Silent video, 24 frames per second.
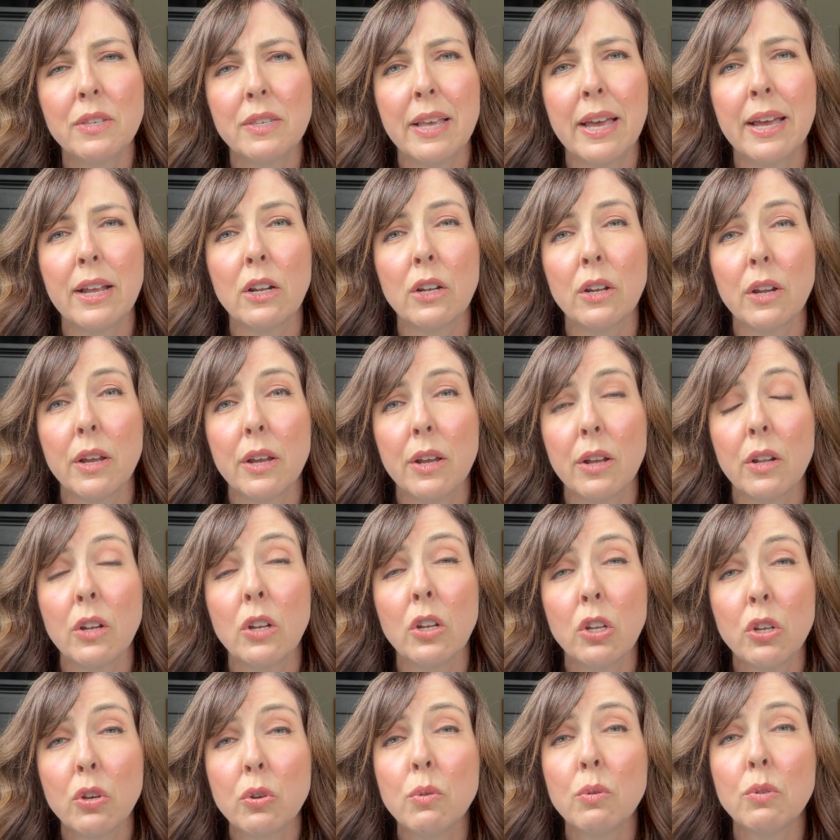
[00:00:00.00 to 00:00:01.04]
that
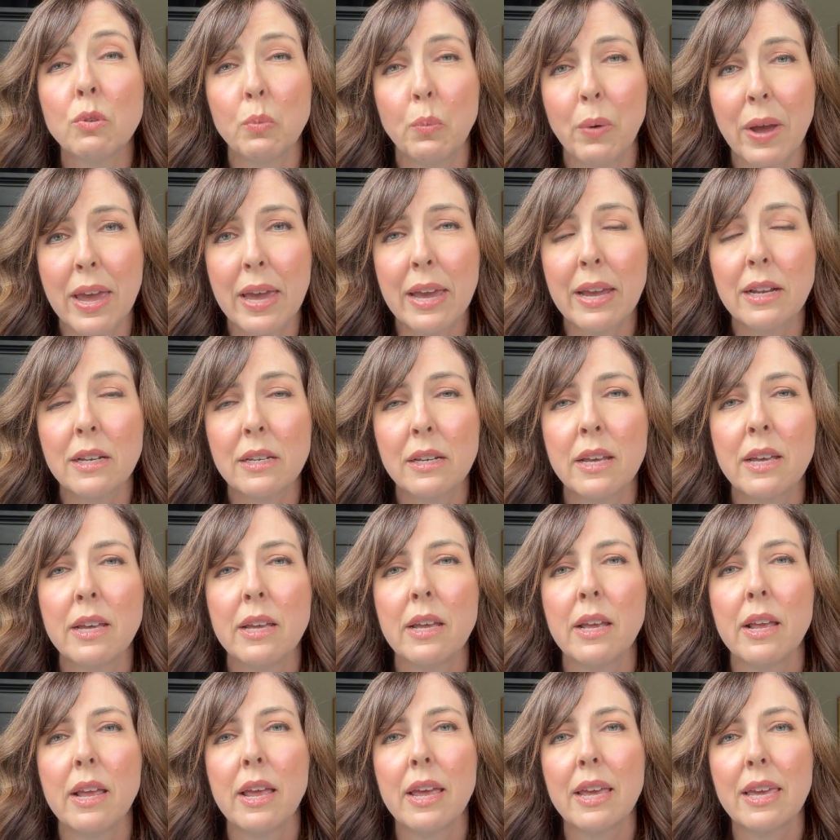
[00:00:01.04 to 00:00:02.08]
lose weight
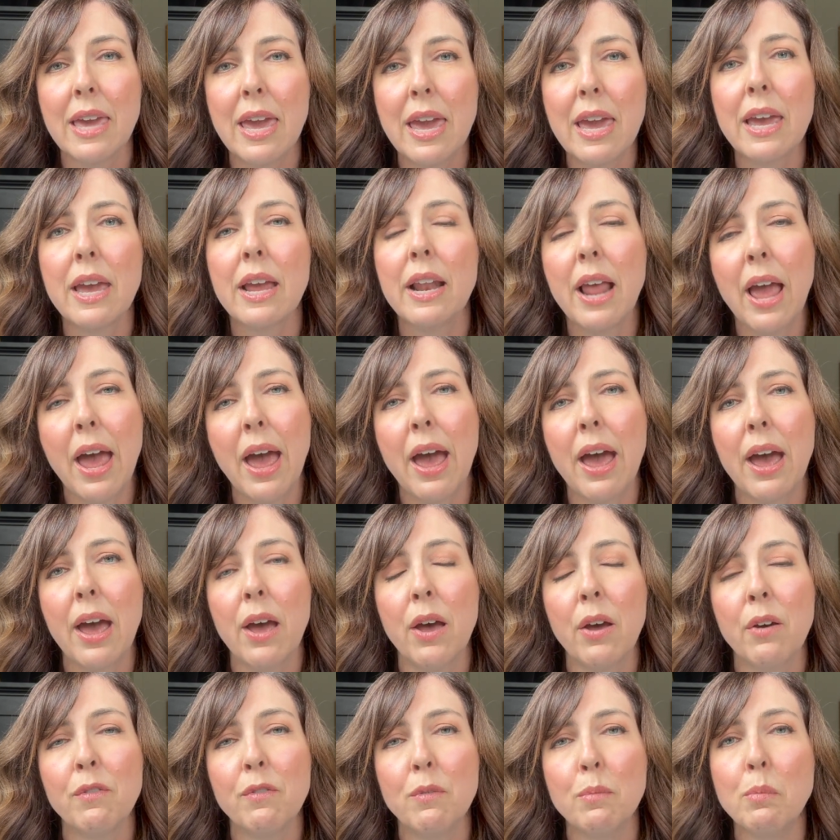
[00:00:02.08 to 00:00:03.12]
can
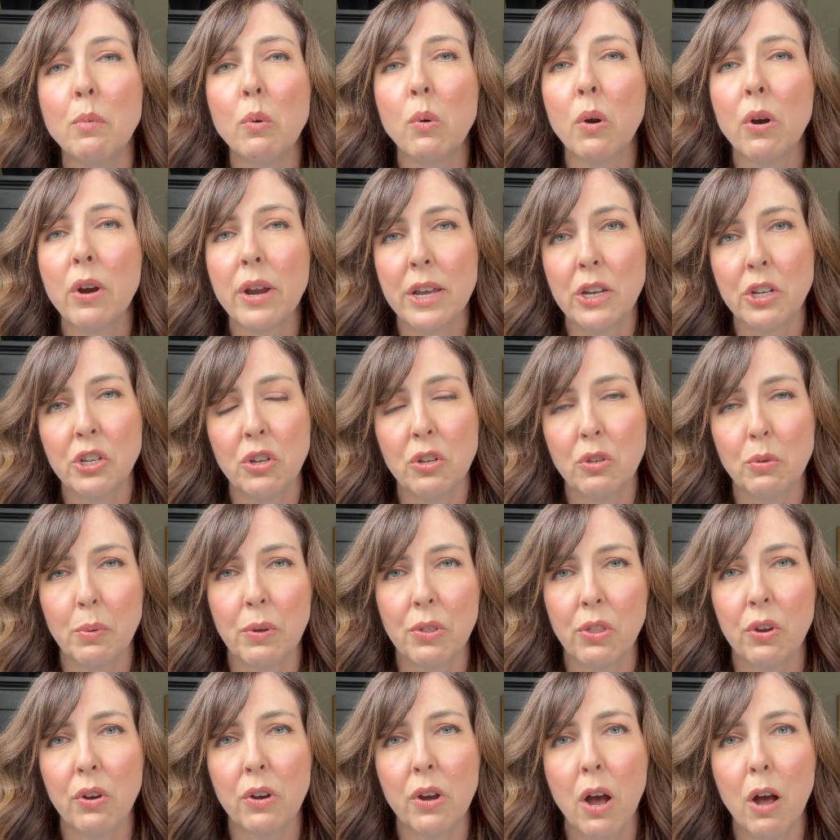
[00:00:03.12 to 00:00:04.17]
have more issues with
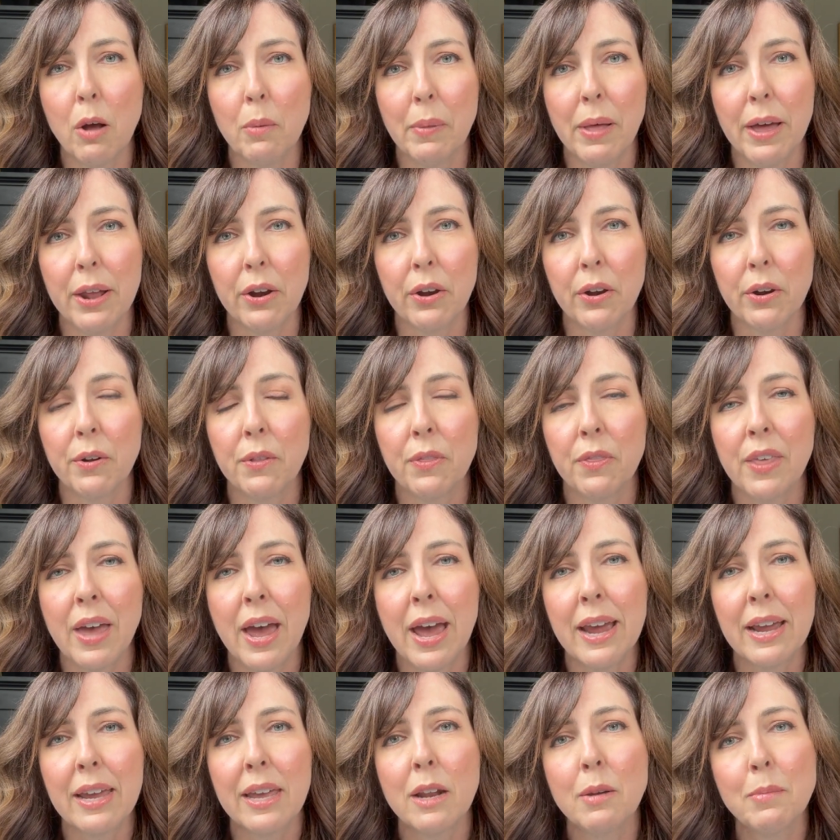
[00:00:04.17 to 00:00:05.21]
their gallbladder.
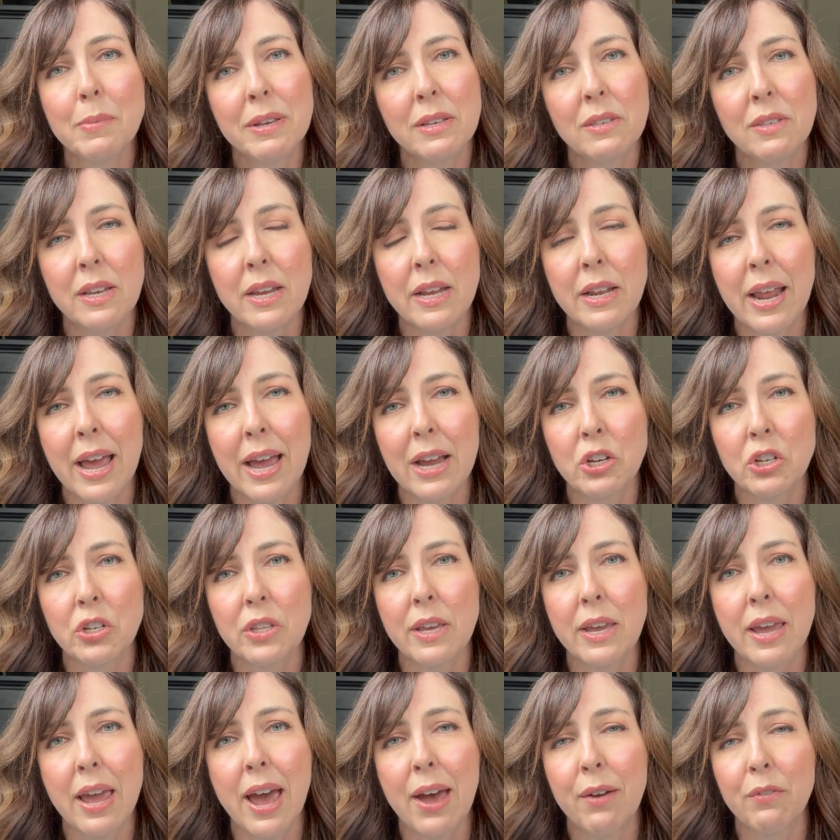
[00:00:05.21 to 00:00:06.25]
That can be seen
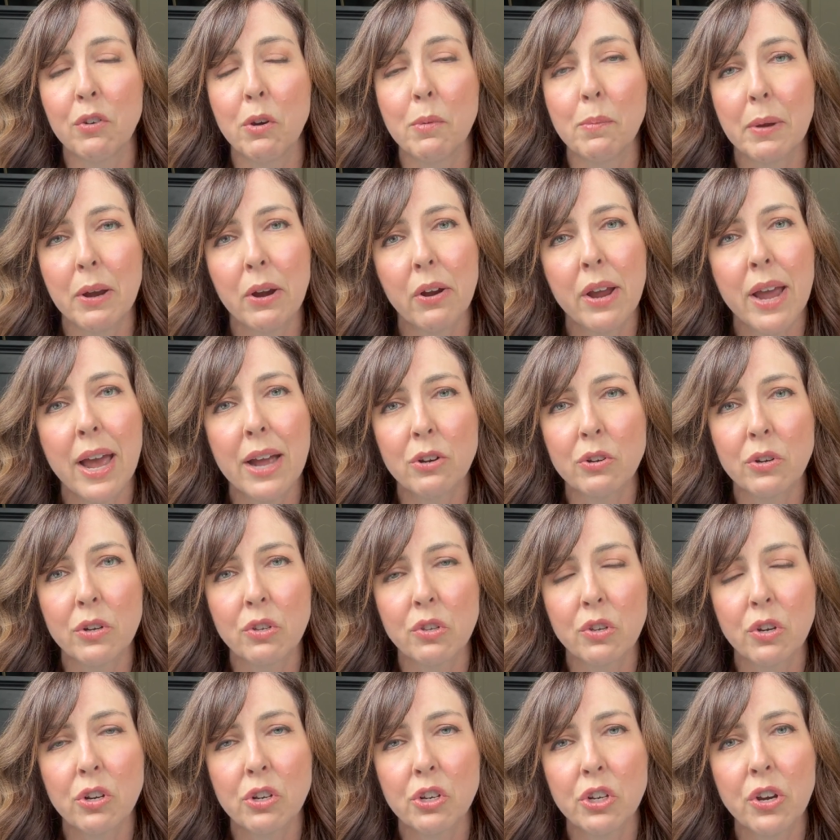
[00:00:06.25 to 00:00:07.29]
actually after bariatric
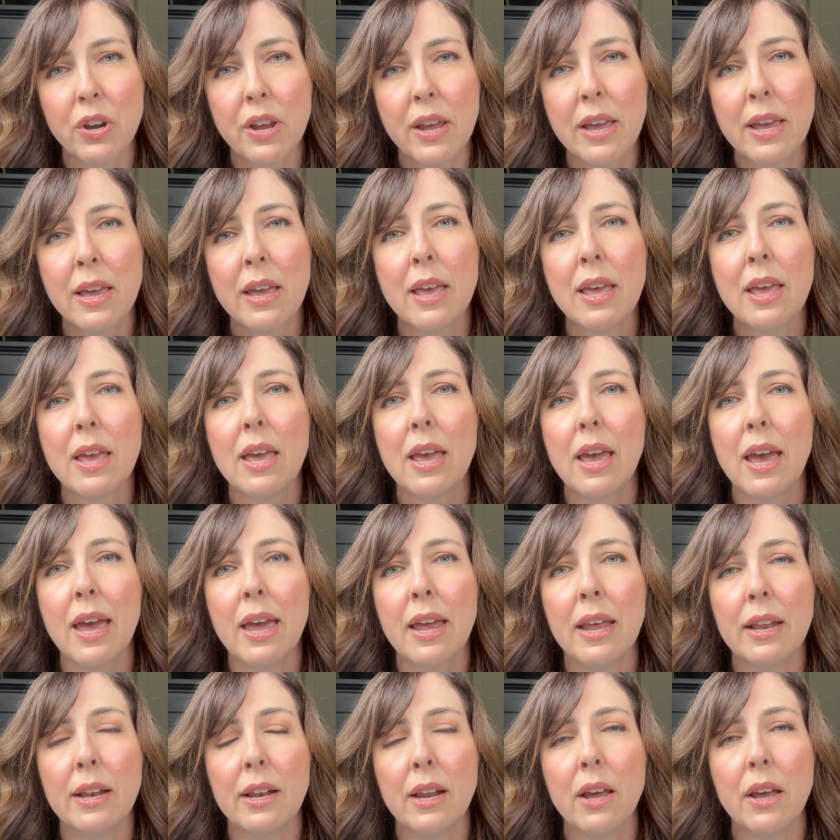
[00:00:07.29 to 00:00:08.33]
surgery,
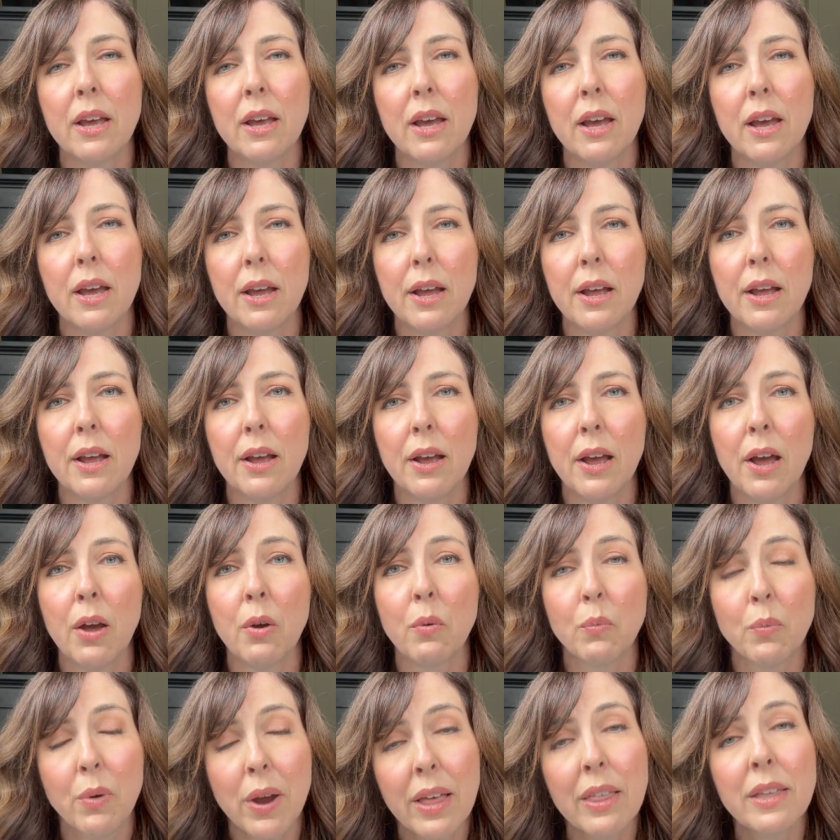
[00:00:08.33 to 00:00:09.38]
and a
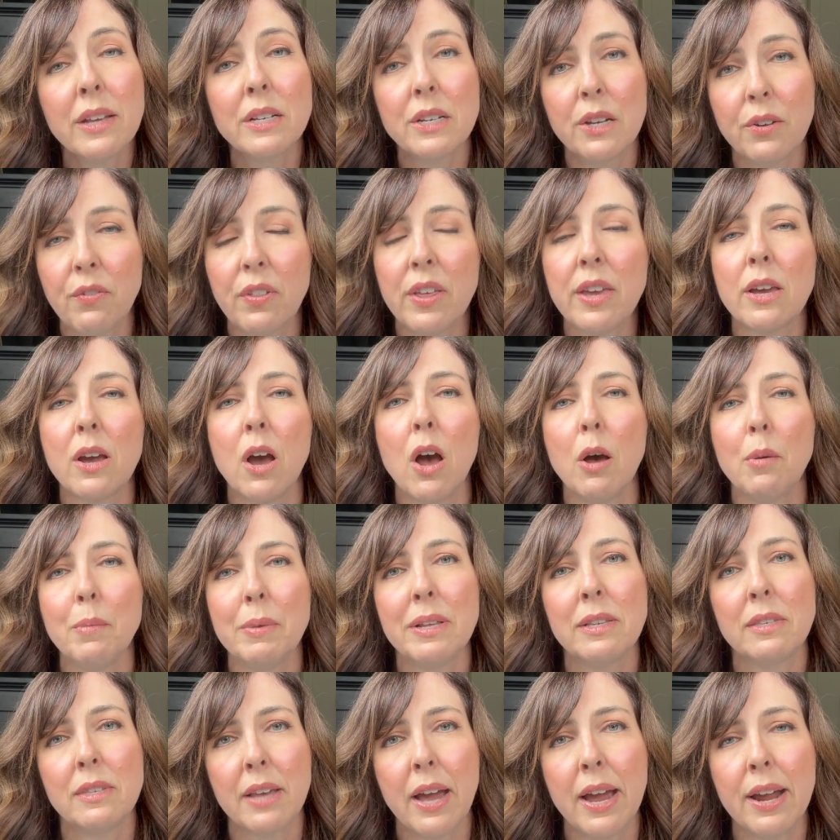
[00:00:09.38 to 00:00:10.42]
relatively
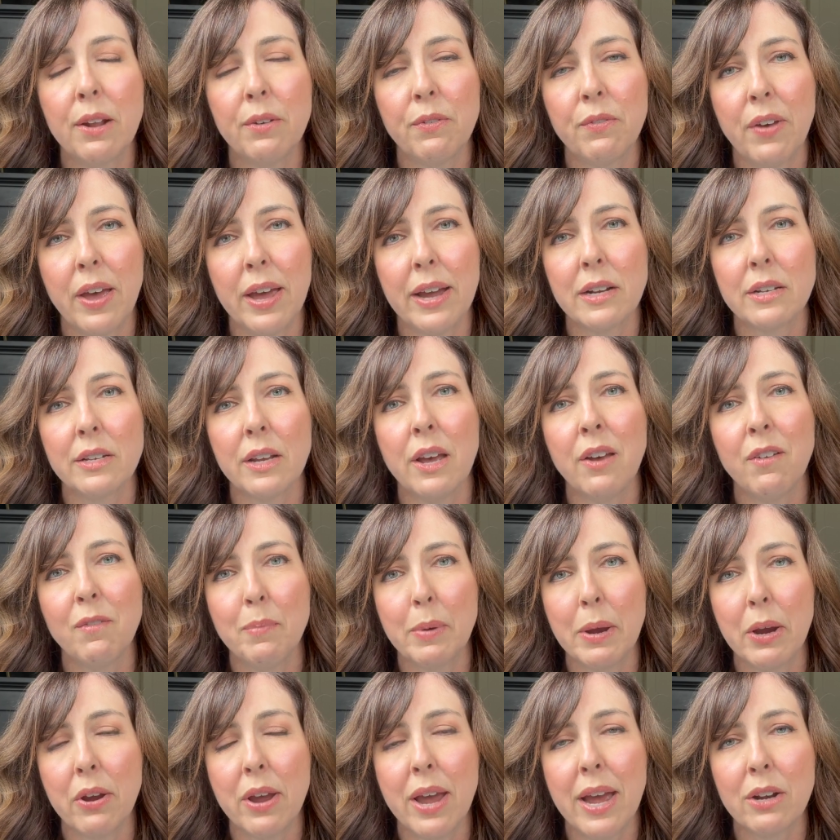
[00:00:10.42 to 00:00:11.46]
common side effect of
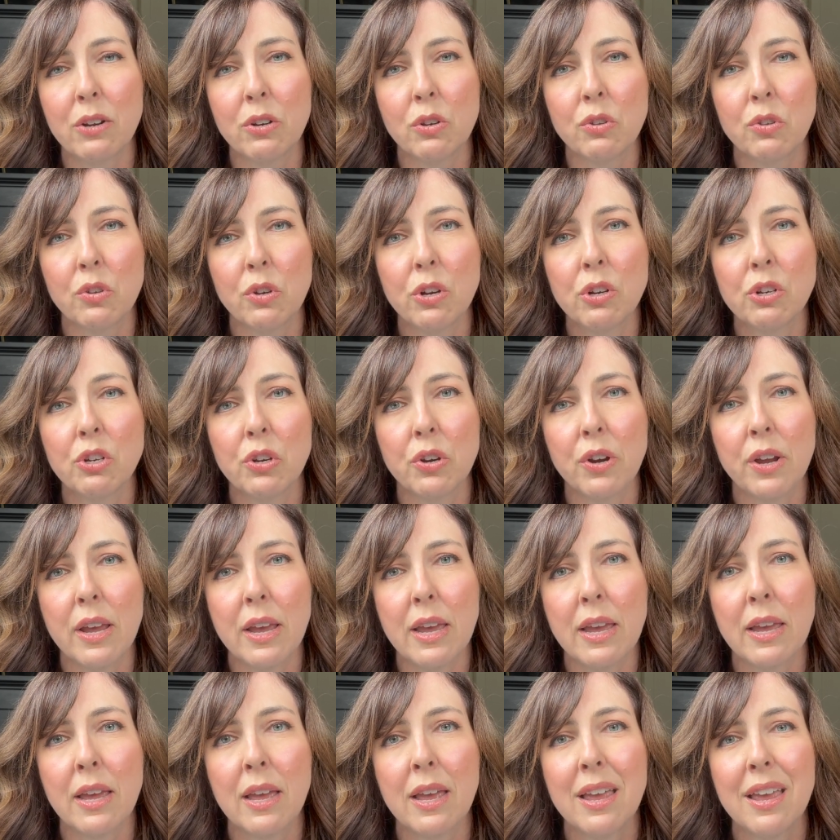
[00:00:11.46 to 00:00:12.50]
bariatric
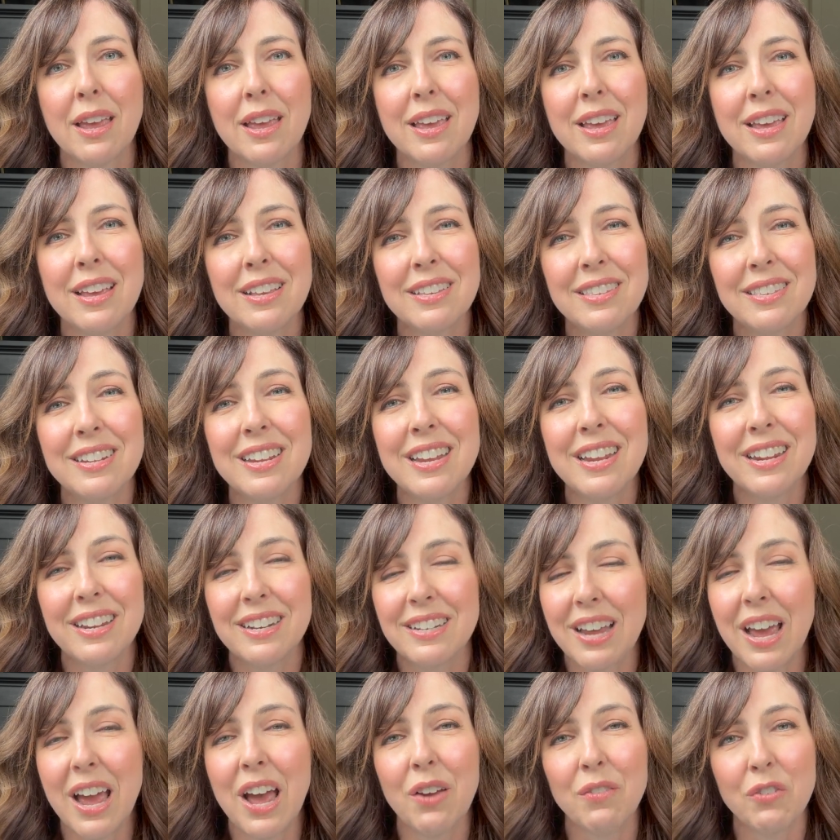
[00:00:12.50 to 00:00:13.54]
surgery is needing
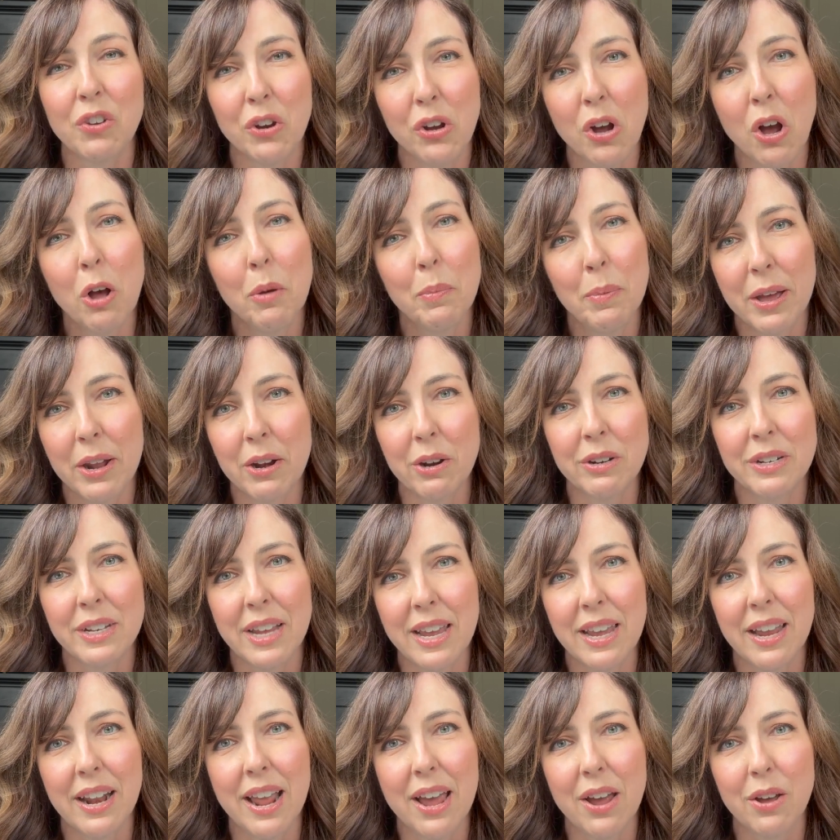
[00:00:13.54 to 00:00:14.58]
to have your gallbladder
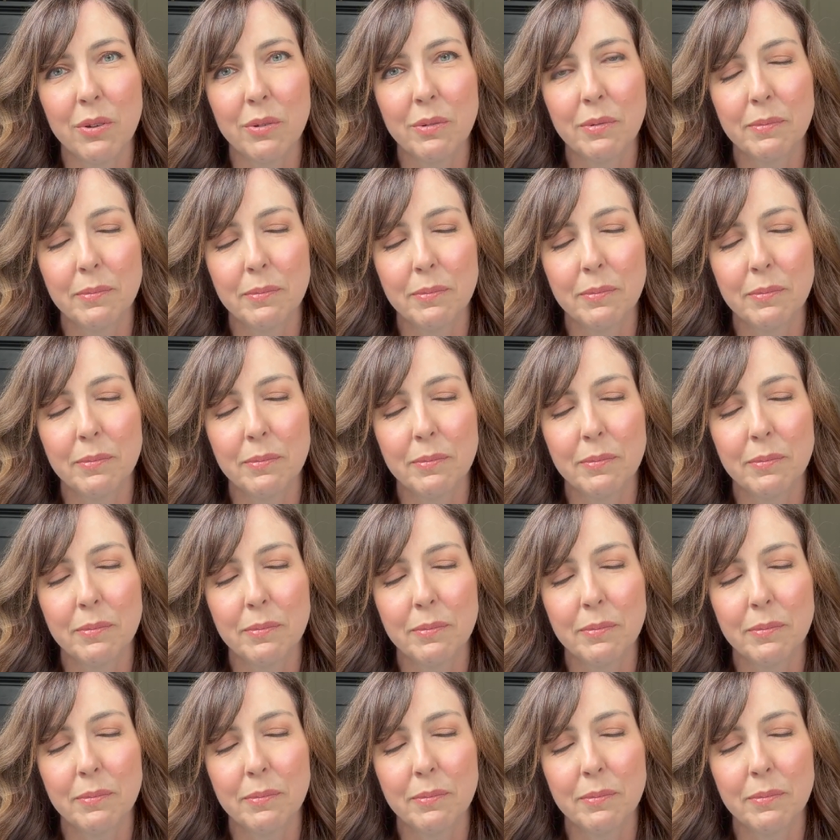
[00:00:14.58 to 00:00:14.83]
taken out.